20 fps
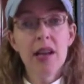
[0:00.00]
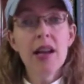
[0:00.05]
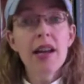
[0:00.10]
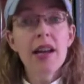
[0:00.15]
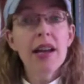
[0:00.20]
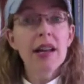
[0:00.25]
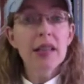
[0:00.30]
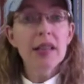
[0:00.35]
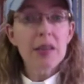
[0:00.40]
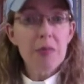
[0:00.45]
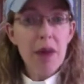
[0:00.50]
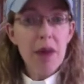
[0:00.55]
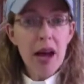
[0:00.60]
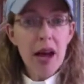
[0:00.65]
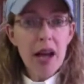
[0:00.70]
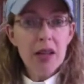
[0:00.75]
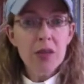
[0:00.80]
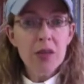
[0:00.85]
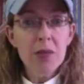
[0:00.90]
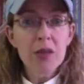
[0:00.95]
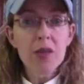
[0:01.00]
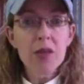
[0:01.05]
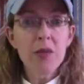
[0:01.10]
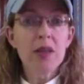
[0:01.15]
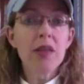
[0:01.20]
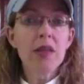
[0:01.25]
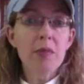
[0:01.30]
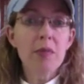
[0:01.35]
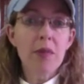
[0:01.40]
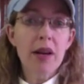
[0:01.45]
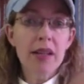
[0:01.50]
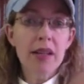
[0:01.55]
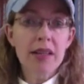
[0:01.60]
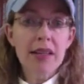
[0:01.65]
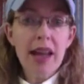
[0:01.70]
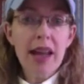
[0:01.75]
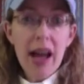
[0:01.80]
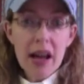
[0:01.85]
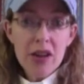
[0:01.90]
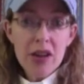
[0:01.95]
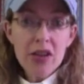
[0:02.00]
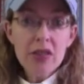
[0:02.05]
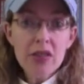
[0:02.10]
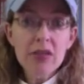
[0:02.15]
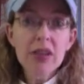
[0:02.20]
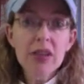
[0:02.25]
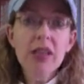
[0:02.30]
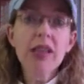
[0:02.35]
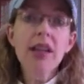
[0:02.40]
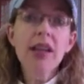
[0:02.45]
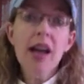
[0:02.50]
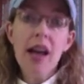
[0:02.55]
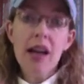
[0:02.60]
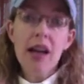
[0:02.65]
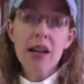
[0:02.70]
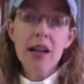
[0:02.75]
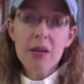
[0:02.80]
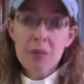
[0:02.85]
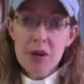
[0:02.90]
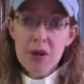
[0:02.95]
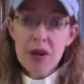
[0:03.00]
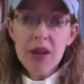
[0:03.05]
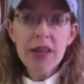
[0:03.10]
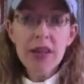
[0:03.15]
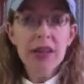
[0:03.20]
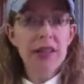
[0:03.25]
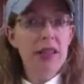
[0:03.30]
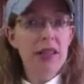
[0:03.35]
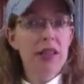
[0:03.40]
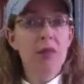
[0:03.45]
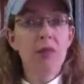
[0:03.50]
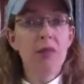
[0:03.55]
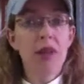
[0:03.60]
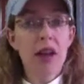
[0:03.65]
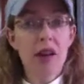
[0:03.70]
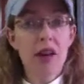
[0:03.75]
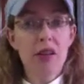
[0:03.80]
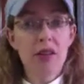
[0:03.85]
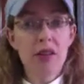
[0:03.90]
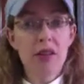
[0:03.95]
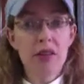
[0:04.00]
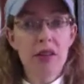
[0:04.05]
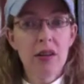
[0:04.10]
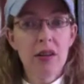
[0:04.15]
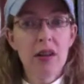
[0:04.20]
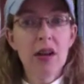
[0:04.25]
It's a match between the best National League and American League players,